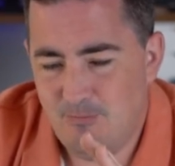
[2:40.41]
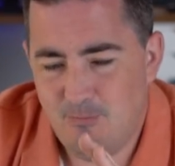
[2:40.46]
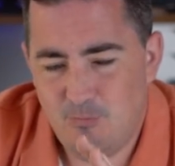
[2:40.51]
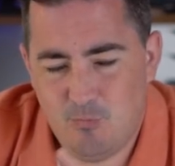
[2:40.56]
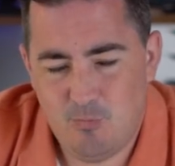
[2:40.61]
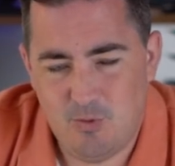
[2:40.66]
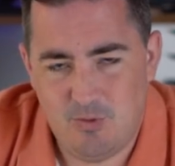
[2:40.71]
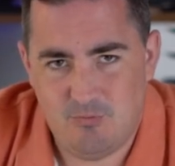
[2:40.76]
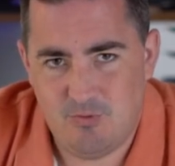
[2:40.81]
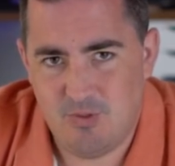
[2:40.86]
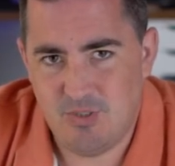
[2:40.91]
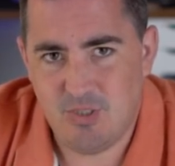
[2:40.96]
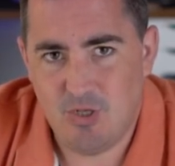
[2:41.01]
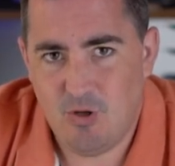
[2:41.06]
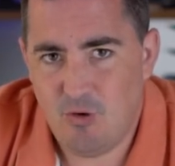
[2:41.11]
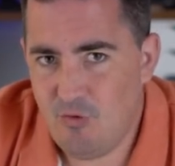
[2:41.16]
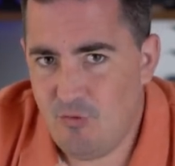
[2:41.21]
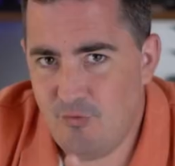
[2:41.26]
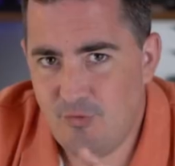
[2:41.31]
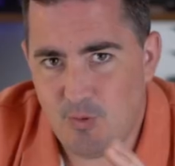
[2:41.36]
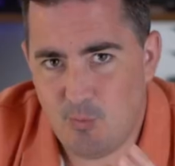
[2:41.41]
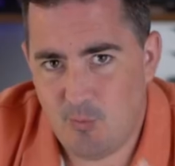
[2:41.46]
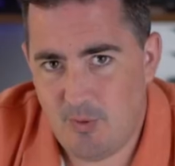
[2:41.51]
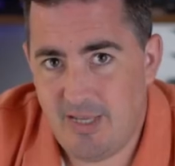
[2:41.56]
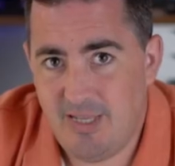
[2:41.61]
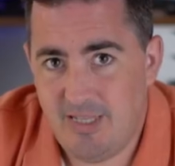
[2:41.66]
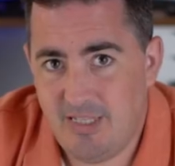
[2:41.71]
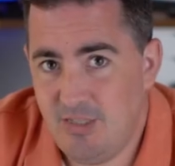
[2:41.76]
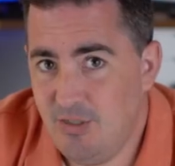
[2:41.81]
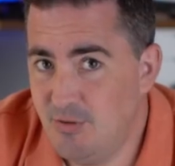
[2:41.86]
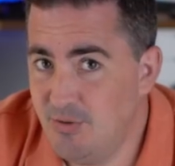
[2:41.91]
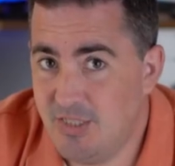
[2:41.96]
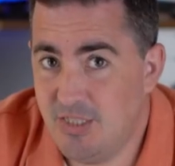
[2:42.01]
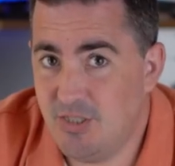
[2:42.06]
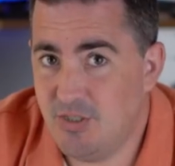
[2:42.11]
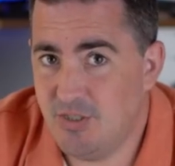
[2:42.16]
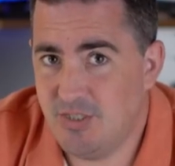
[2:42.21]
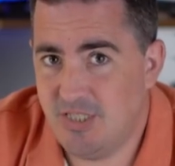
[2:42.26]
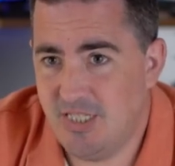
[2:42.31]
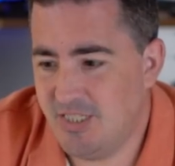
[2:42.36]
With Resolve, the way it uses
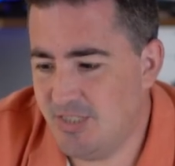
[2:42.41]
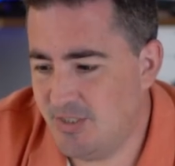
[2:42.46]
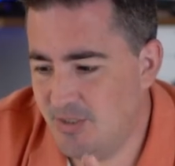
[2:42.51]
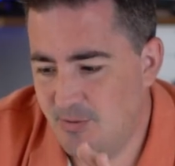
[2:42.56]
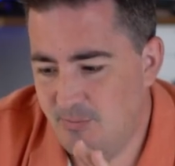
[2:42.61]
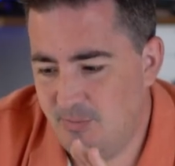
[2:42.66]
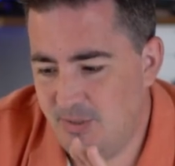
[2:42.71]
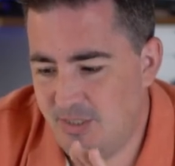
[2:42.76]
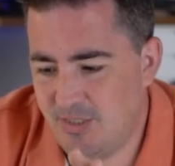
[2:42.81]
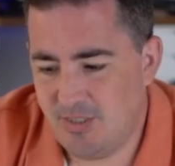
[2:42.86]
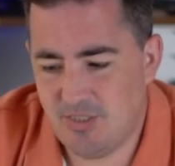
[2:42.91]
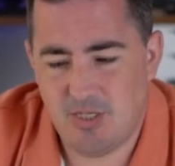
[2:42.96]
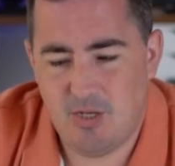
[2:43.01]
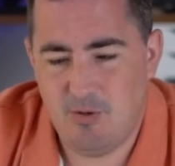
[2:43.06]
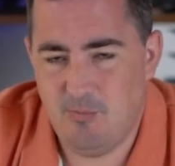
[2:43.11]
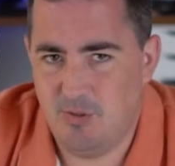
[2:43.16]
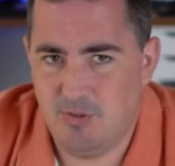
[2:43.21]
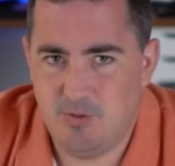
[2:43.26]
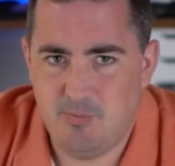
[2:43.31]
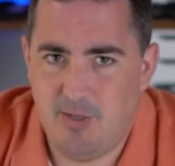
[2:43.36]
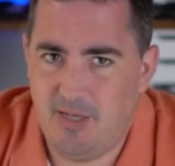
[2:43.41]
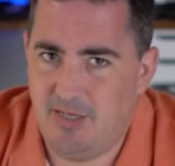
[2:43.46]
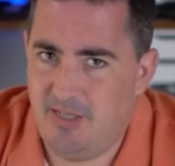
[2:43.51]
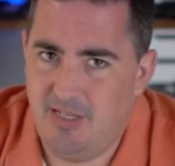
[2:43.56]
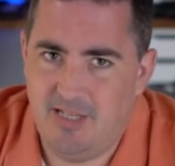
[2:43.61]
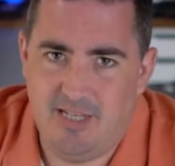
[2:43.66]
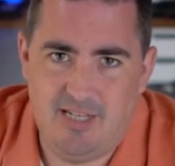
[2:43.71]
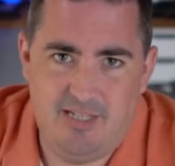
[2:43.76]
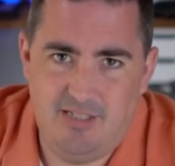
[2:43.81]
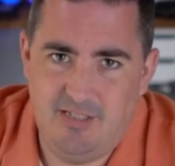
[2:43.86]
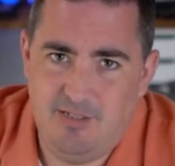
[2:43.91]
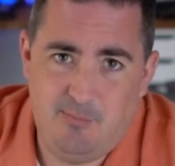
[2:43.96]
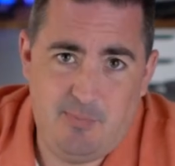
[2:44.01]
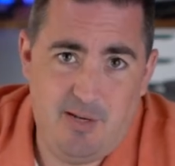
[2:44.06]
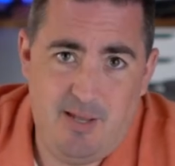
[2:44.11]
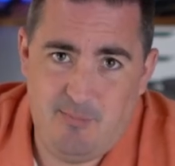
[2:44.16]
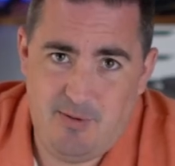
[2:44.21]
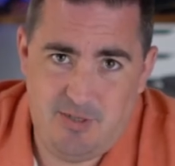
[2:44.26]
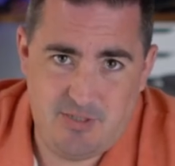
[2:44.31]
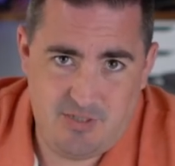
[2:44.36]
your system is so much better, and the
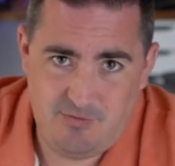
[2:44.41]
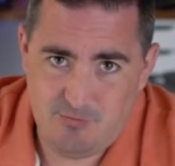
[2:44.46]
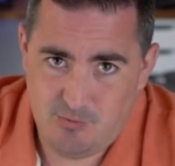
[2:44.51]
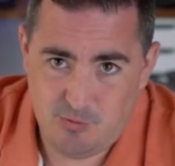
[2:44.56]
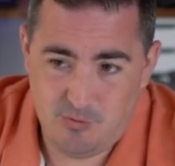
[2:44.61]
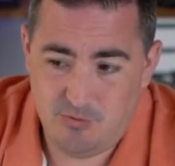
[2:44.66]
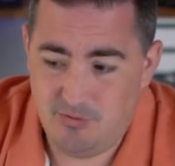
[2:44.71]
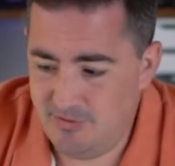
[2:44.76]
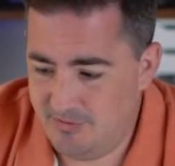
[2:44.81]
Blackmagic RAW,